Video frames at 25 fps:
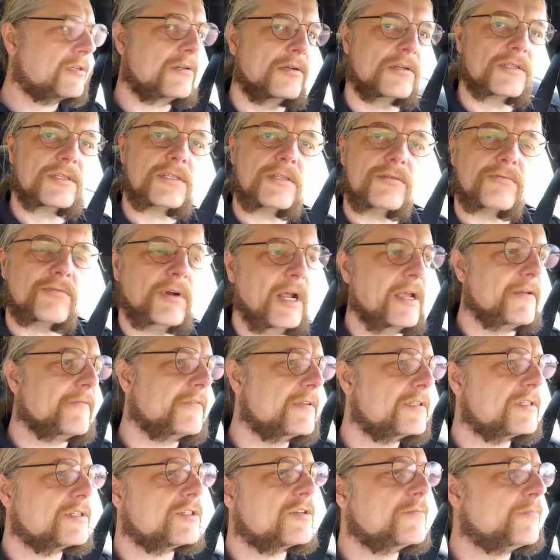because
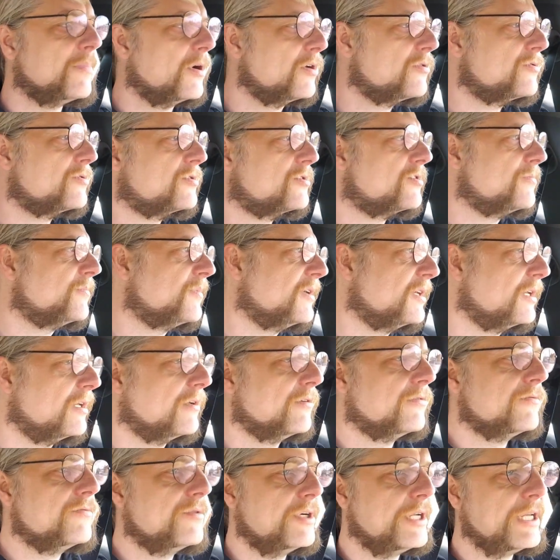Raven's supposed to be
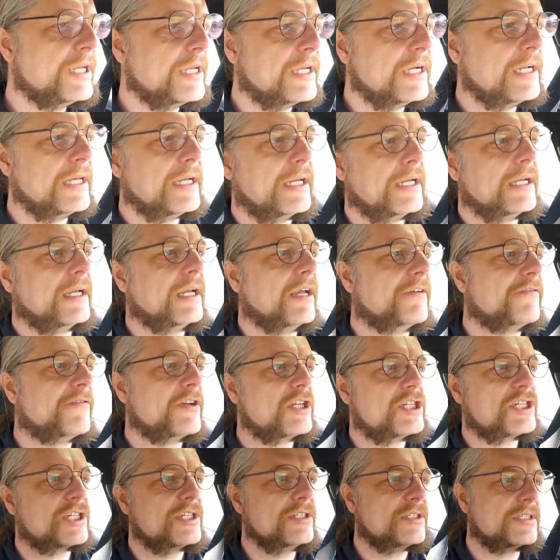a really
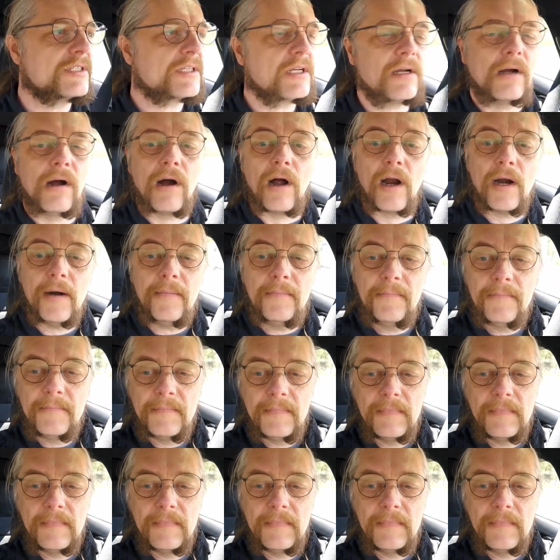efficient car,